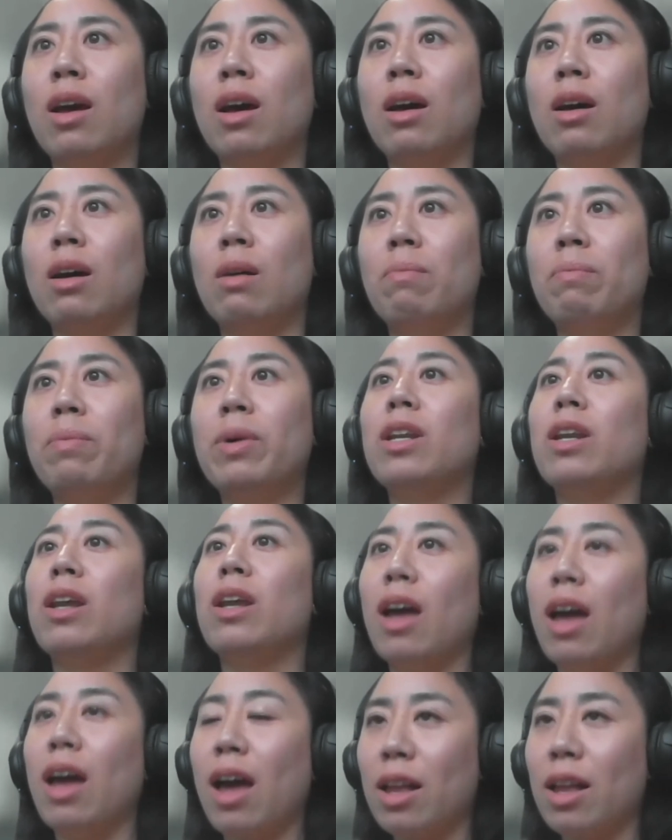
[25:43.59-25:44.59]

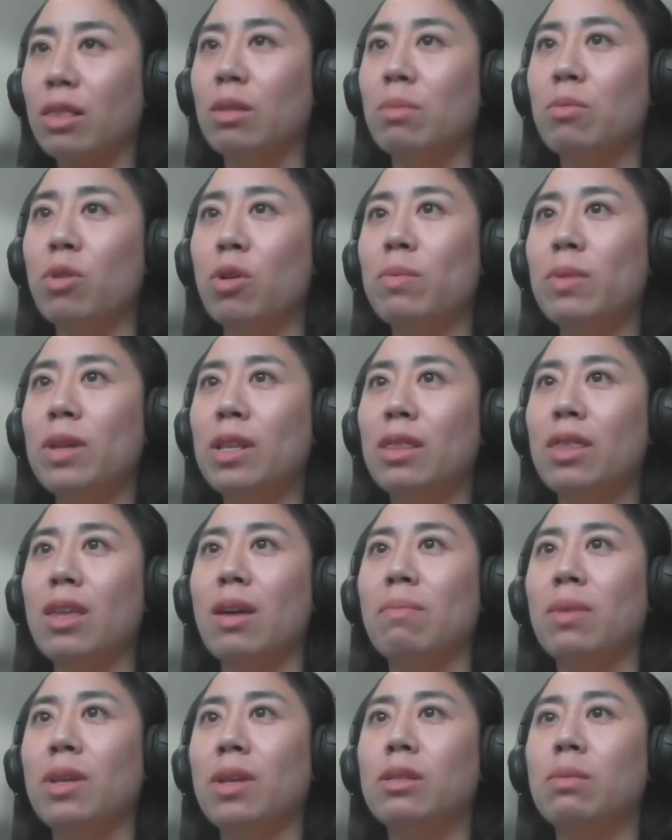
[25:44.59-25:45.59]
But at the moment,
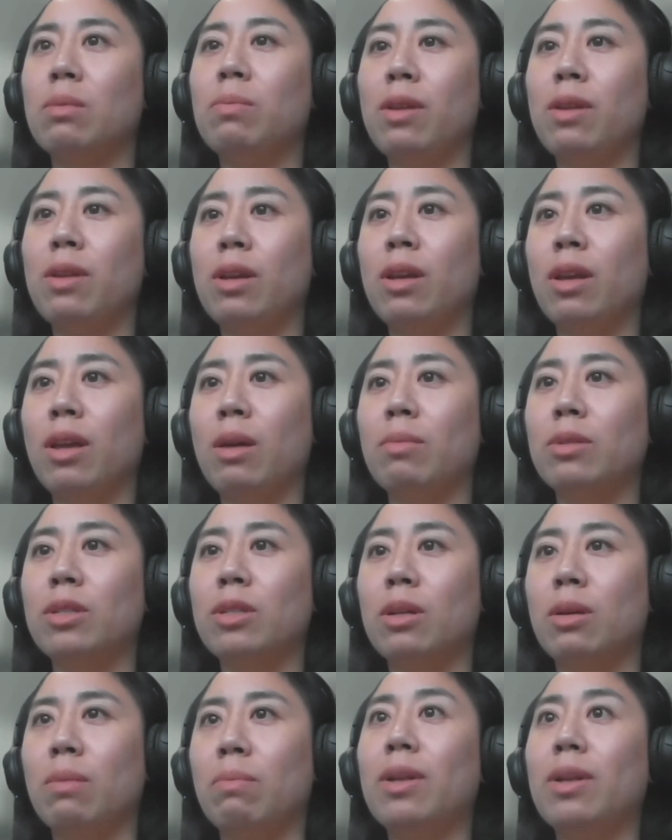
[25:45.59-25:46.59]
that means being able
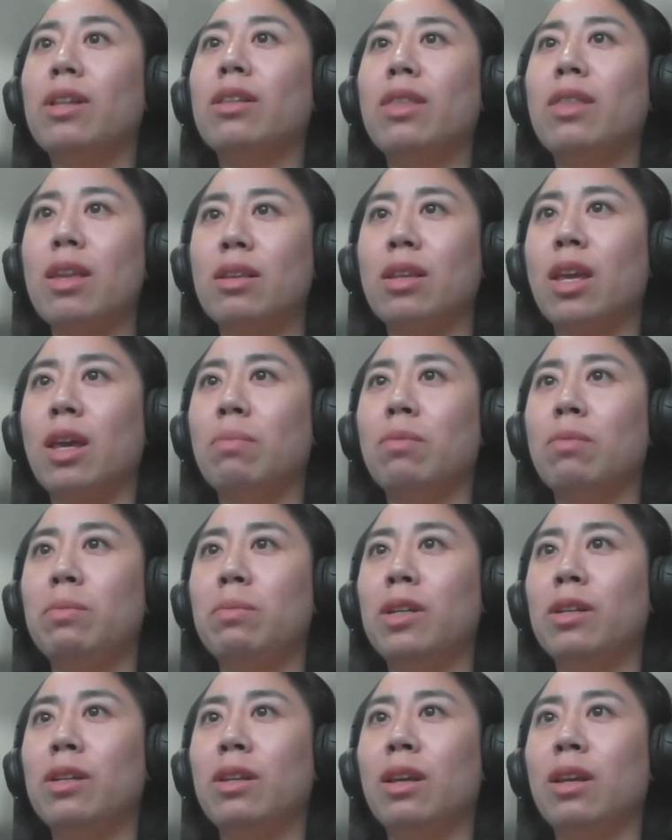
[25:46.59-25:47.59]
to build that
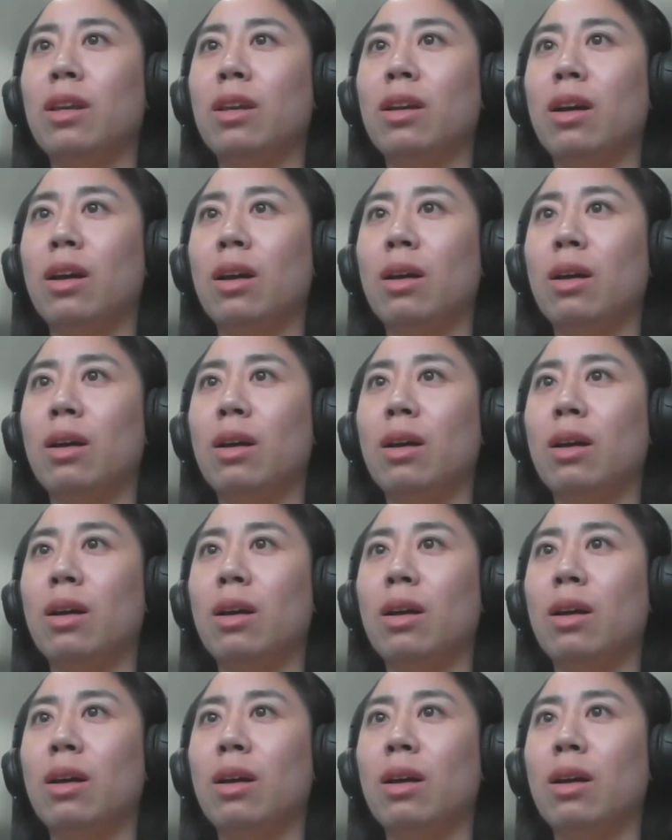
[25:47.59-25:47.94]
capability